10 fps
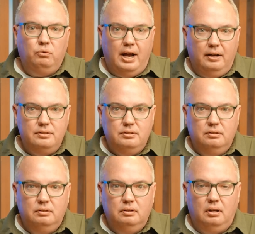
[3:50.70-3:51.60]
ran it,
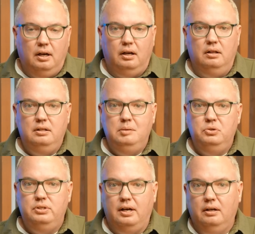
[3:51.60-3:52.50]
uh,
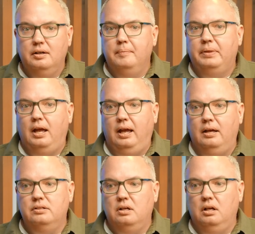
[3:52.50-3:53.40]

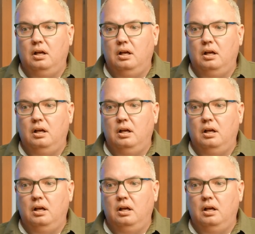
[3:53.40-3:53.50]
and